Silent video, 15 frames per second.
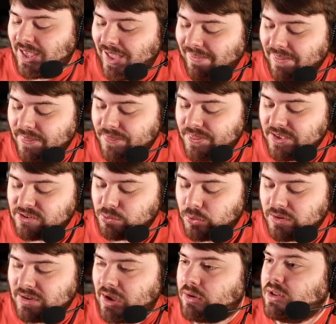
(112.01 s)
And then this
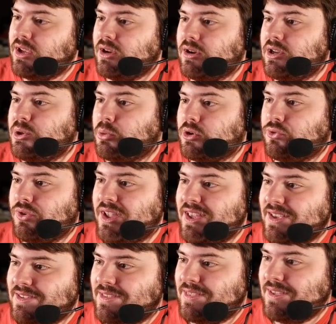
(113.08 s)
one down here, you want to
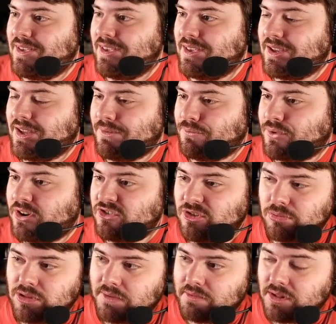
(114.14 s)
raise the
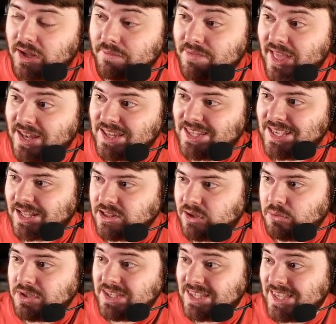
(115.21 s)
friendship level of that
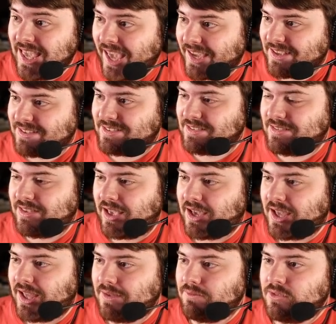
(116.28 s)
Yellow EX
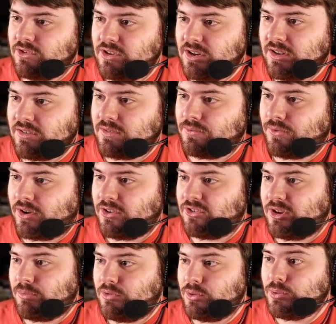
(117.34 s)
Zenkai Vegeta's
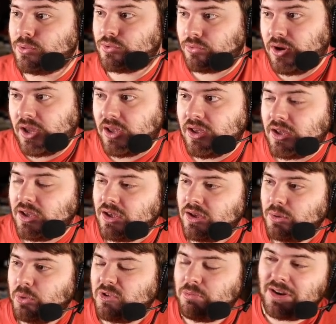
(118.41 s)
friendship to 3,
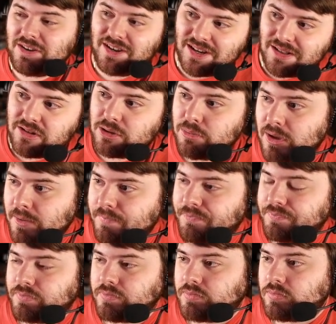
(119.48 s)
which might take a little bit,
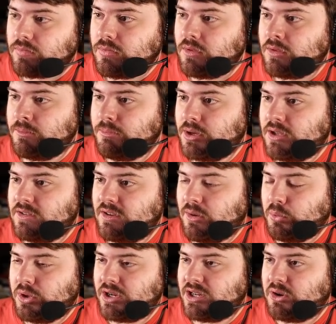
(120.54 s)
but
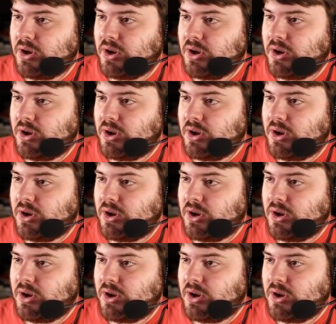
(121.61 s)
we're going to go